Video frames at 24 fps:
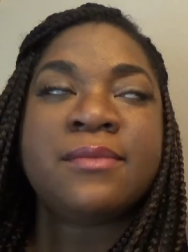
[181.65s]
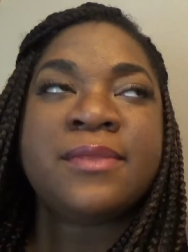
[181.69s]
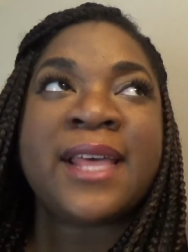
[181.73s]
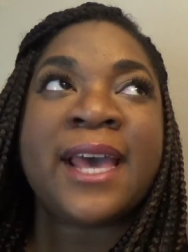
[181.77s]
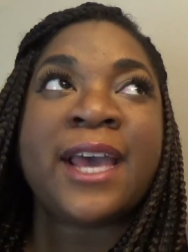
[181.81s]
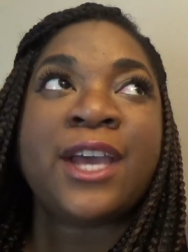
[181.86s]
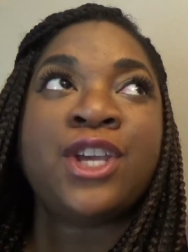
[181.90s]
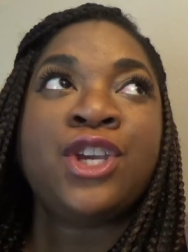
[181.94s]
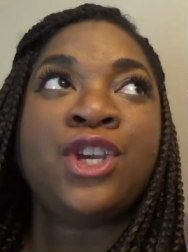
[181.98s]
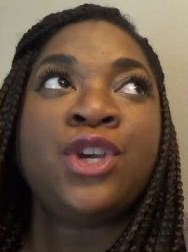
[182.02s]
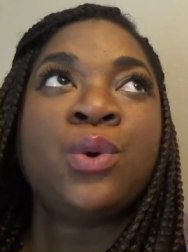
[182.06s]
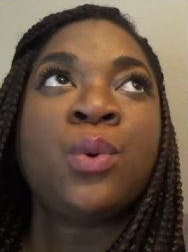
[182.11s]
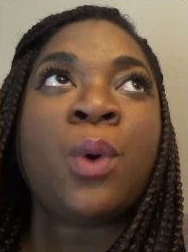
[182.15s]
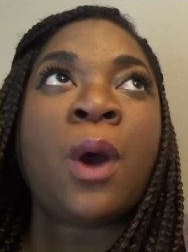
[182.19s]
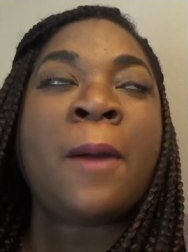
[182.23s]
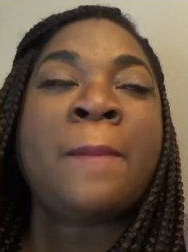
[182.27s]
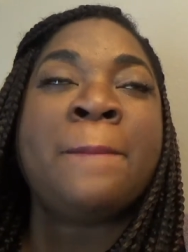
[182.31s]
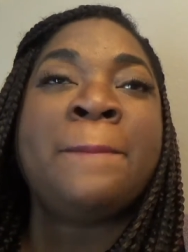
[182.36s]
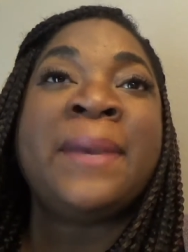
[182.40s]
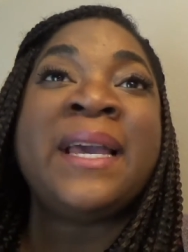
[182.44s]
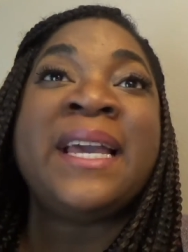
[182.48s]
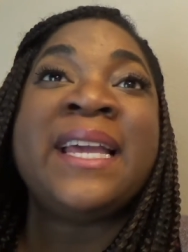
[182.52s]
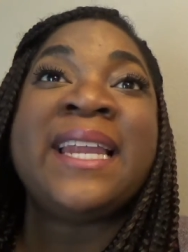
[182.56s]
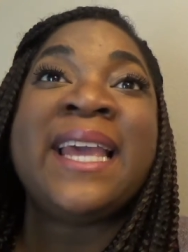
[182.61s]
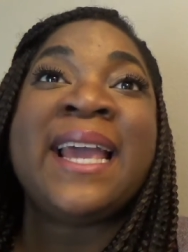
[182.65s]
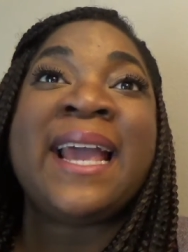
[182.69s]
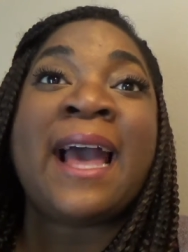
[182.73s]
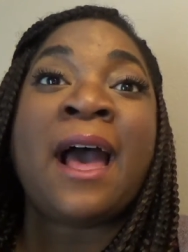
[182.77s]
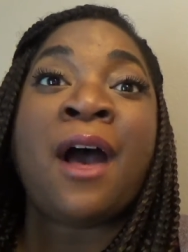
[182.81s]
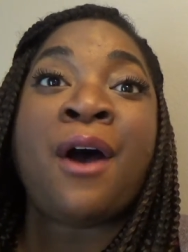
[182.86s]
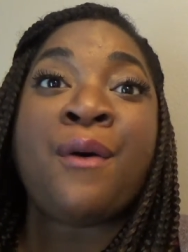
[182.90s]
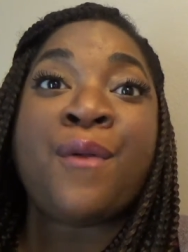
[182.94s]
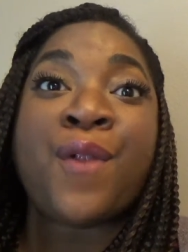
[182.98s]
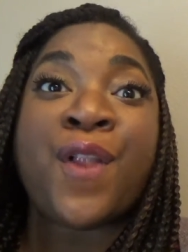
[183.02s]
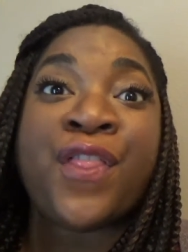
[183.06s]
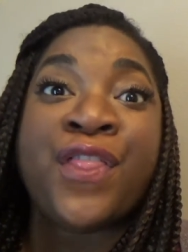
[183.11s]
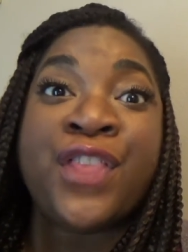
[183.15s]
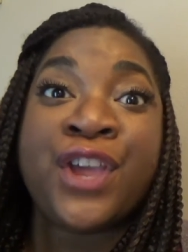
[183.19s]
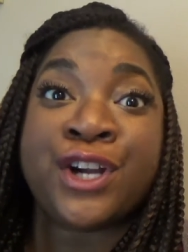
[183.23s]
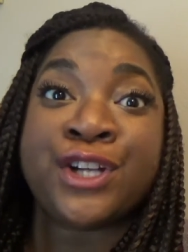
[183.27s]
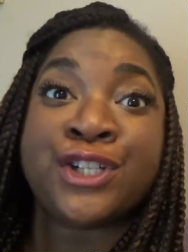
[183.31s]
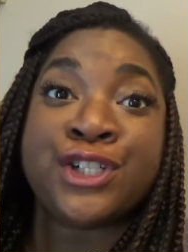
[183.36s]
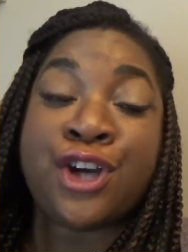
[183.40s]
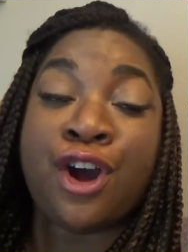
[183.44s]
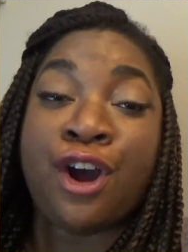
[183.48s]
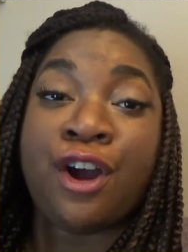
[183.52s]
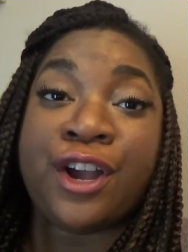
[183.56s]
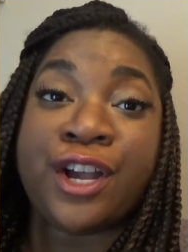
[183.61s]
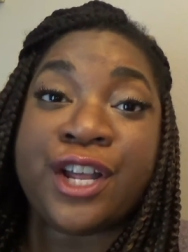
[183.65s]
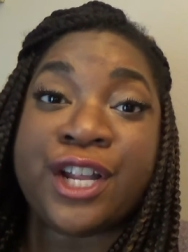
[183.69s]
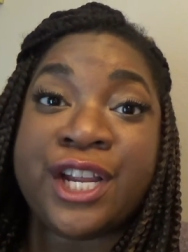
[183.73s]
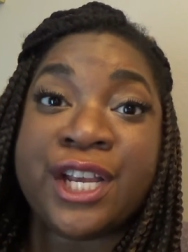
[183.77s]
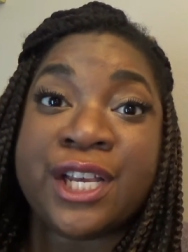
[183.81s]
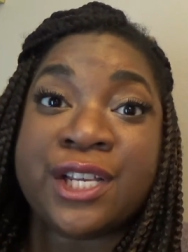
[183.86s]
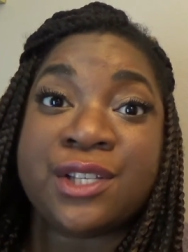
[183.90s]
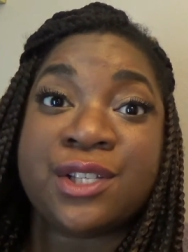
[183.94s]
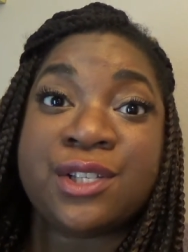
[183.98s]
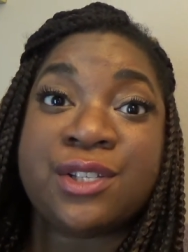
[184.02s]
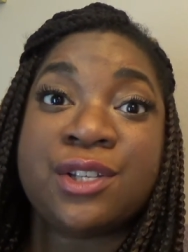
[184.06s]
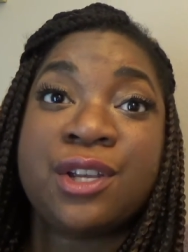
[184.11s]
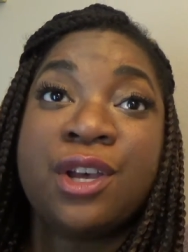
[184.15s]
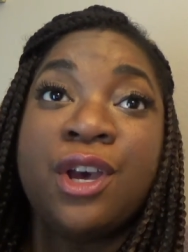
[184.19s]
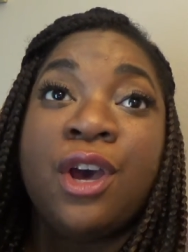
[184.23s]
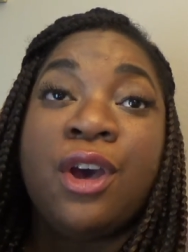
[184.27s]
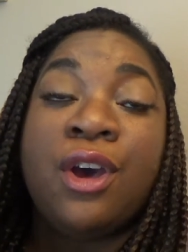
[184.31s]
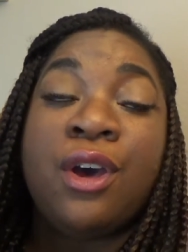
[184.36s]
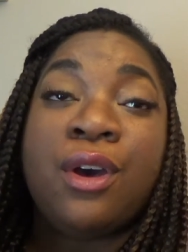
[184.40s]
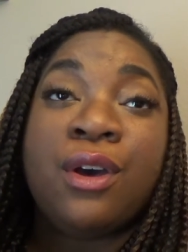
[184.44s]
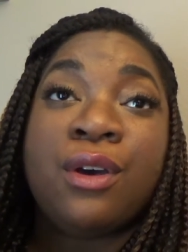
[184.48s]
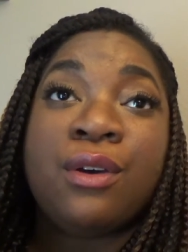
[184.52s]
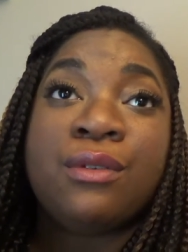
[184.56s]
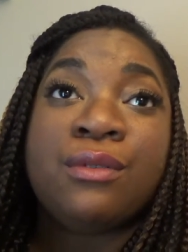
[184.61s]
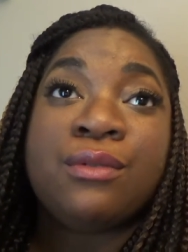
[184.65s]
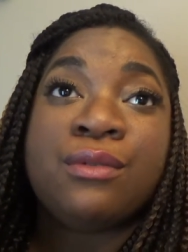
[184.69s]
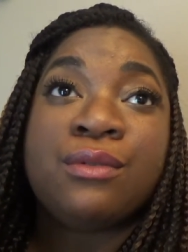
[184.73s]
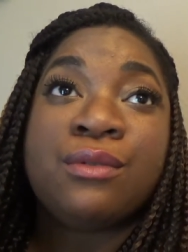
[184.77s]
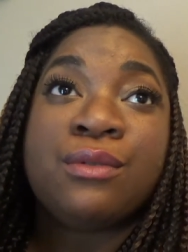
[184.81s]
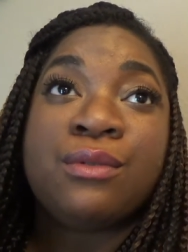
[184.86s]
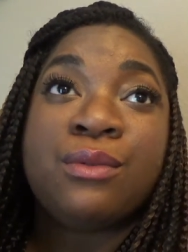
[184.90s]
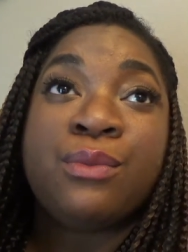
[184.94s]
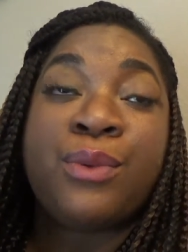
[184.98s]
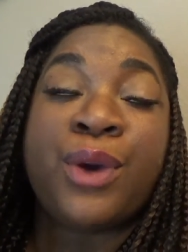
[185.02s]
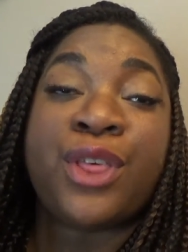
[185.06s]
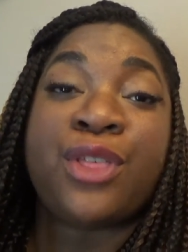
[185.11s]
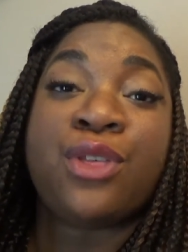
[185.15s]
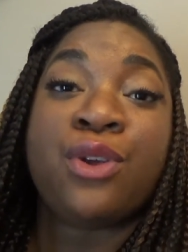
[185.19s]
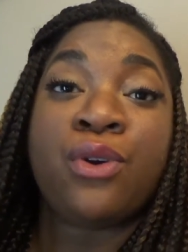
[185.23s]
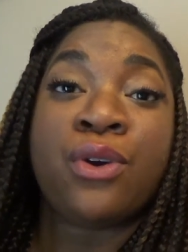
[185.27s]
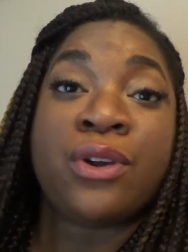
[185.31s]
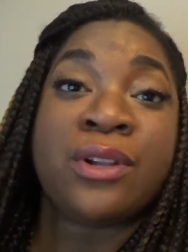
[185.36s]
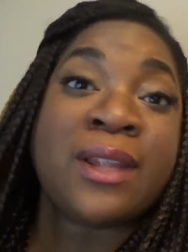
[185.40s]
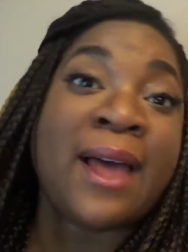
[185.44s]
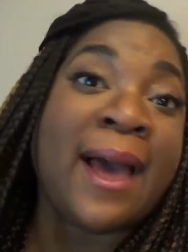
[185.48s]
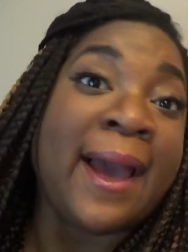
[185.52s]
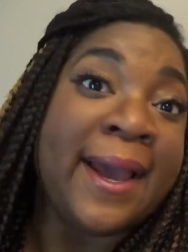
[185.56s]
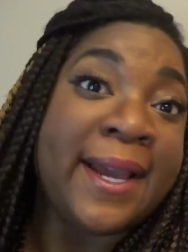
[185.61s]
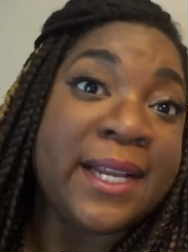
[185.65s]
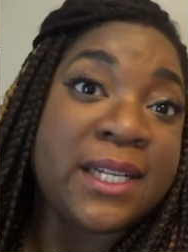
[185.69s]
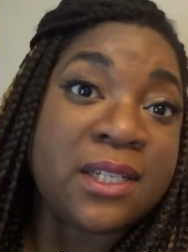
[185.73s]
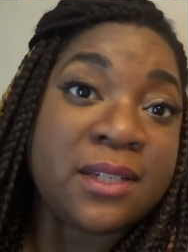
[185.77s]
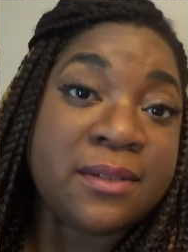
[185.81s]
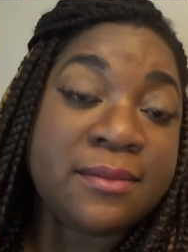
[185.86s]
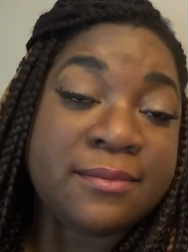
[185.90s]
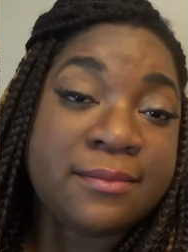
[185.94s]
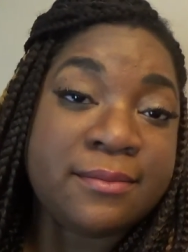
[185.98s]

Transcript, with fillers: that you are beating out their darkness with your light,